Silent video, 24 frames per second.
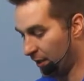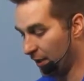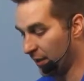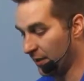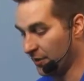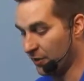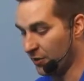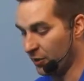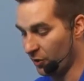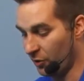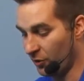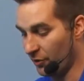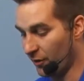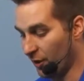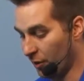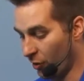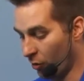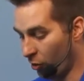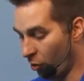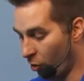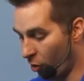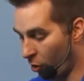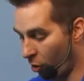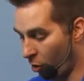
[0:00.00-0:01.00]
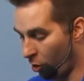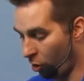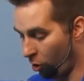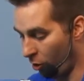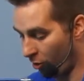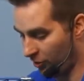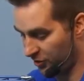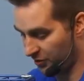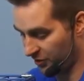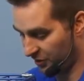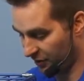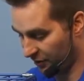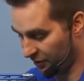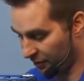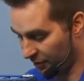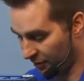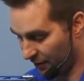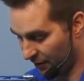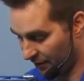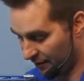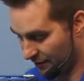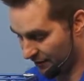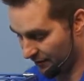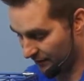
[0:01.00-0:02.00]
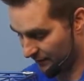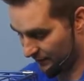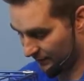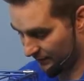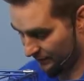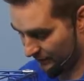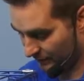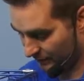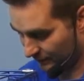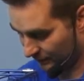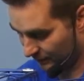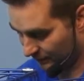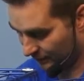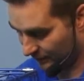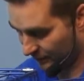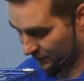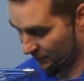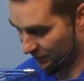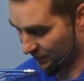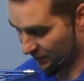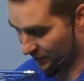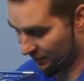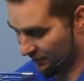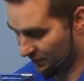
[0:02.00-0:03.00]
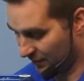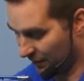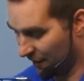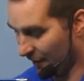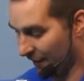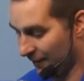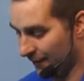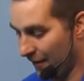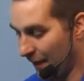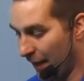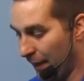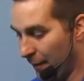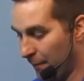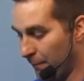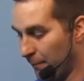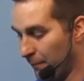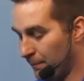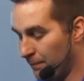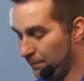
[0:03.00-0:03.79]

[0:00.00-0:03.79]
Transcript: until they're all synchronized, just like that.